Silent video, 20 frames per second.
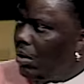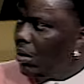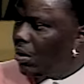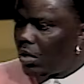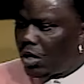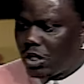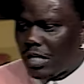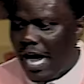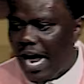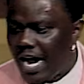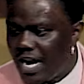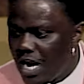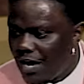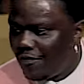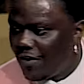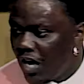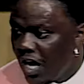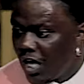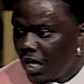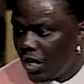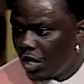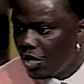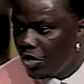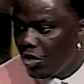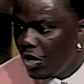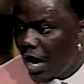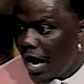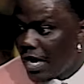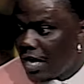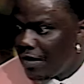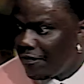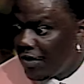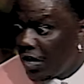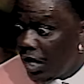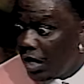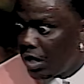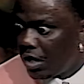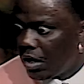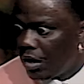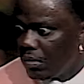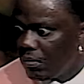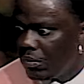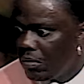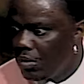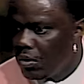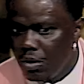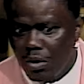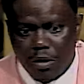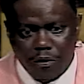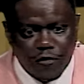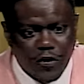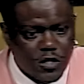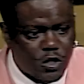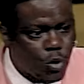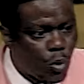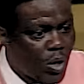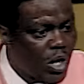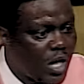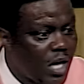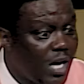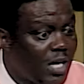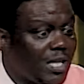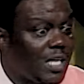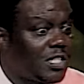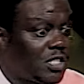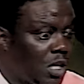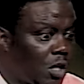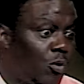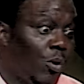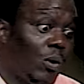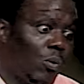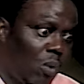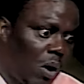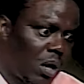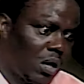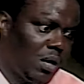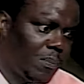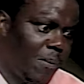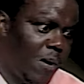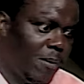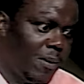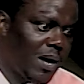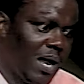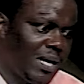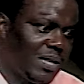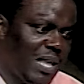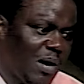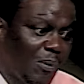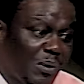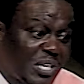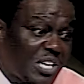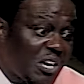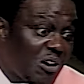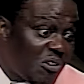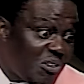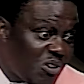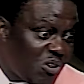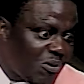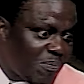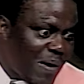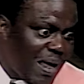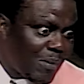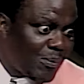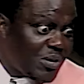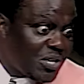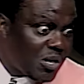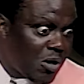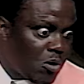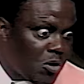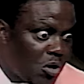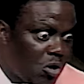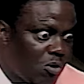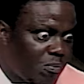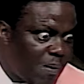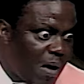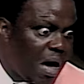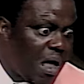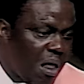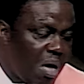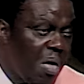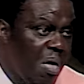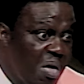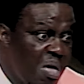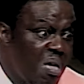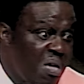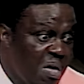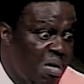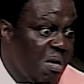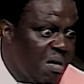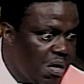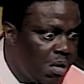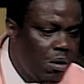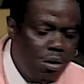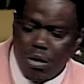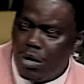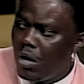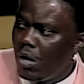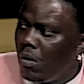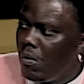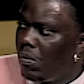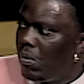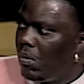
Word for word: Because I ain't never hit her, you know, I ain't never hit her. For 20 years, I said, quit walking up on me like that. What you gonna do about it? What you gonna do about it? You know.